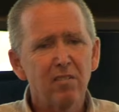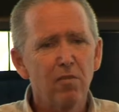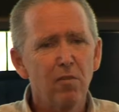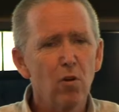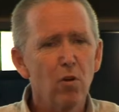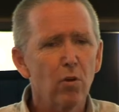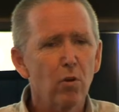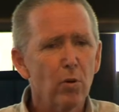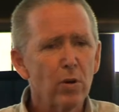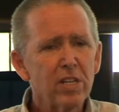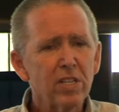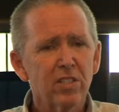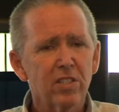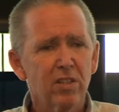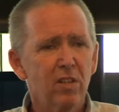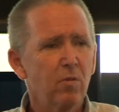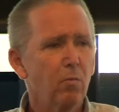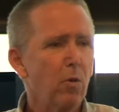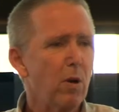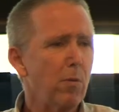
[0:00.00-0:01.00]
further east
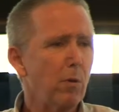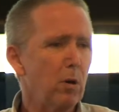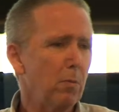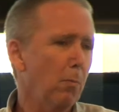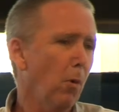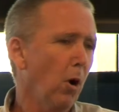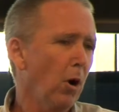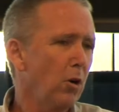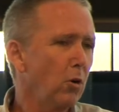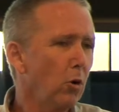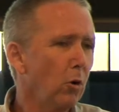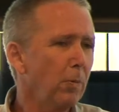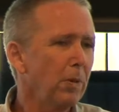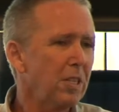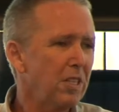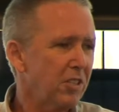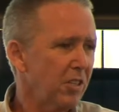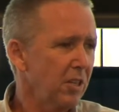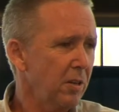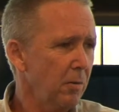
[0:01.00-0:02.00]
than we might normally
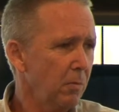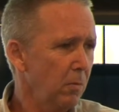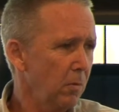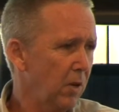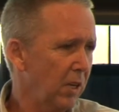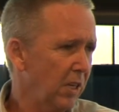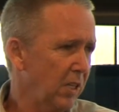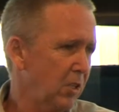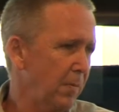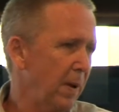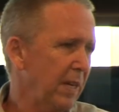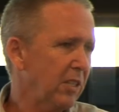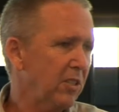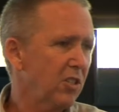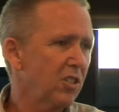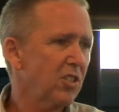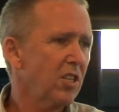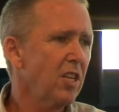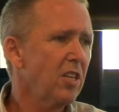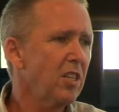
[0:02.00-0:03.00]
expect to
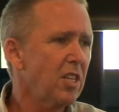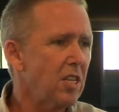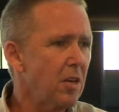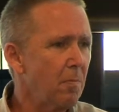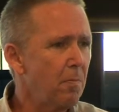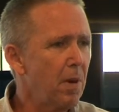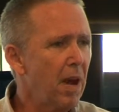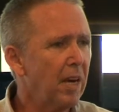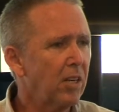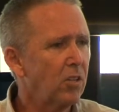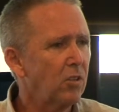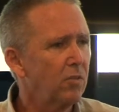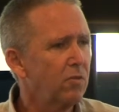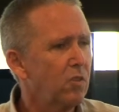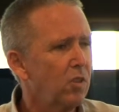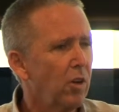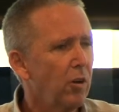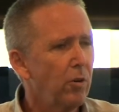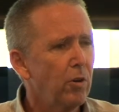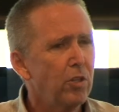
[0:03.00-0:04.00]
see the impact of
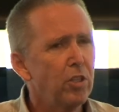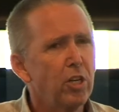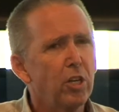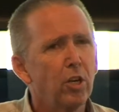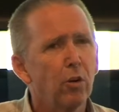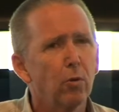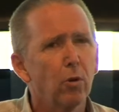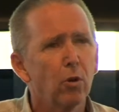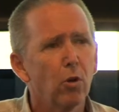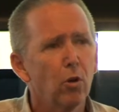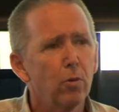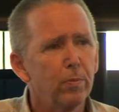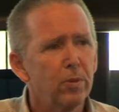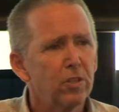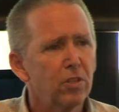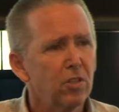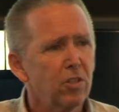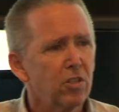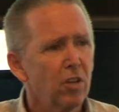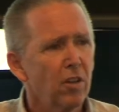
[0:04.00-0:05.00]
Sclerotinia and
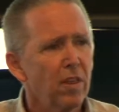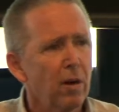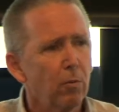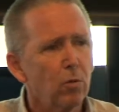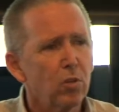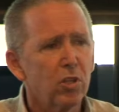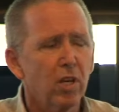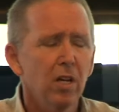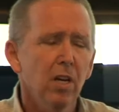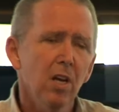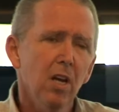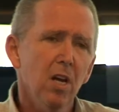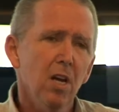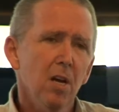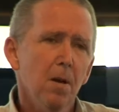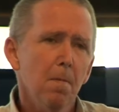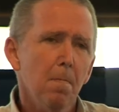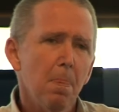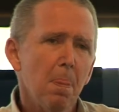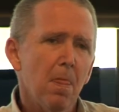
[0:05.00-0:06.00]
lupins. And so that was a
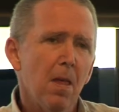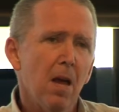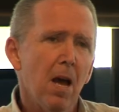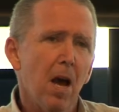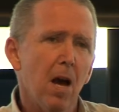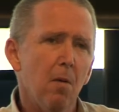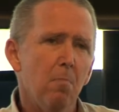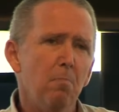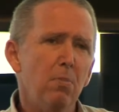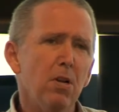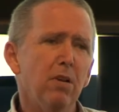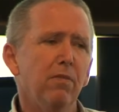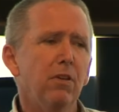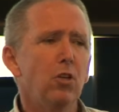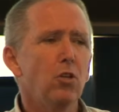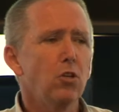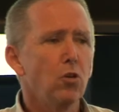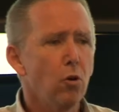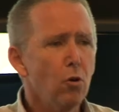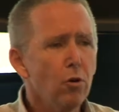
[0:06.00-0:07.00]
bit of a
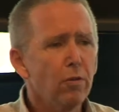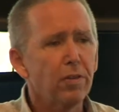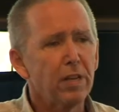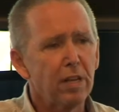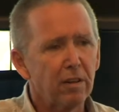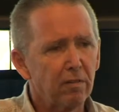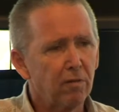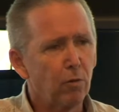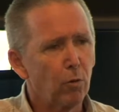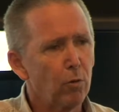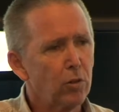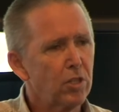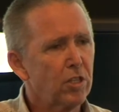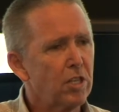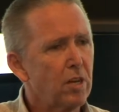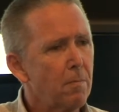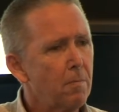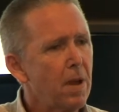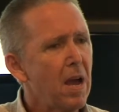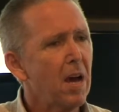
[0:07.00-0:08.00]
new thing for us,
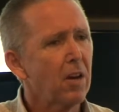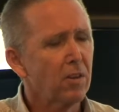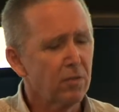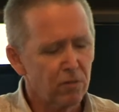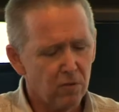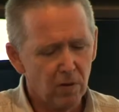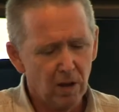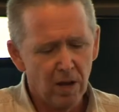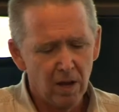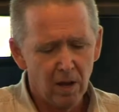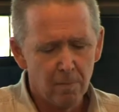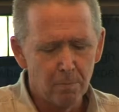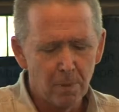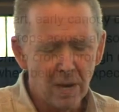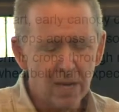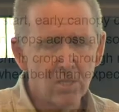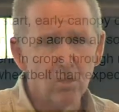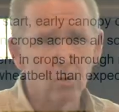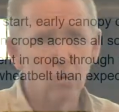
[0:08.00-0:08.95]
the amount of basal